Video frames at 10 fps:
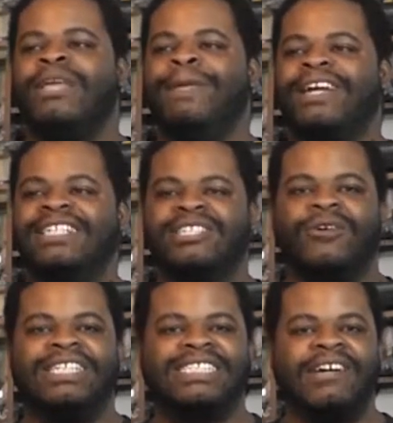Because there
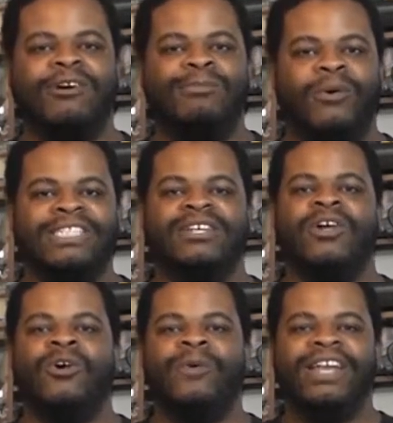were several points
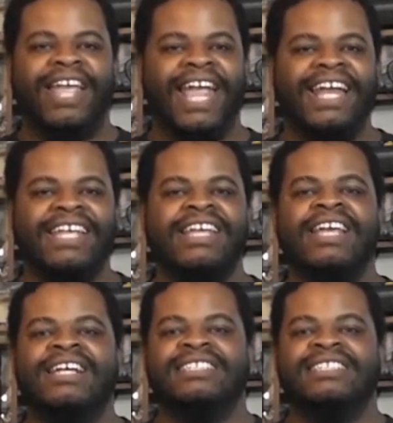when Andy